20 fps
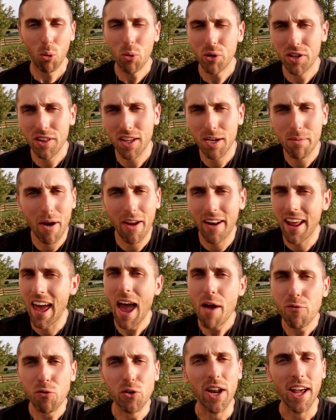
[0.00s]
But when you think about it,
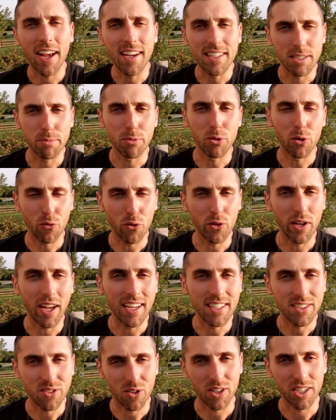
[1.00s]
every day is a beautiful
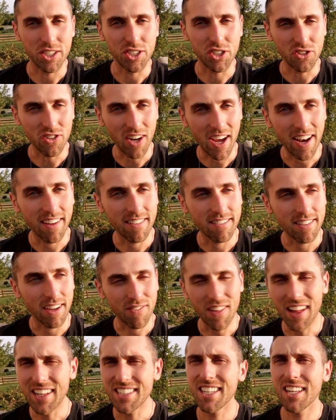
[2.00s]
day as long as you let it.
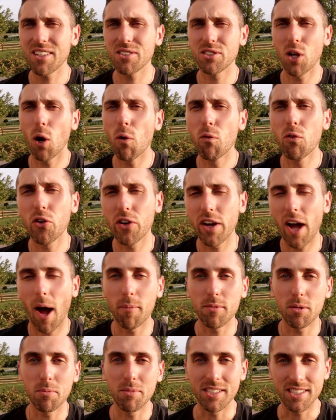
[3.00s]
If that sounds overly
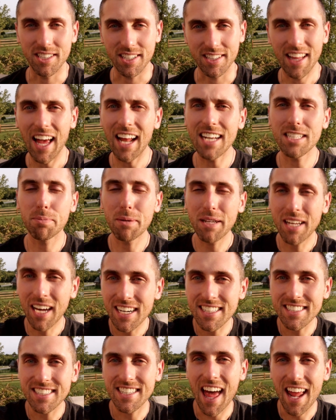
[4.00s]
optimistic, that's
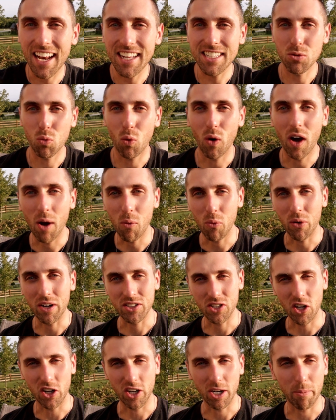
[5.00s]
because that is what I want
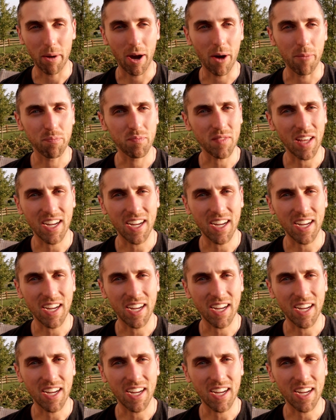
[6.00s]
to talk about.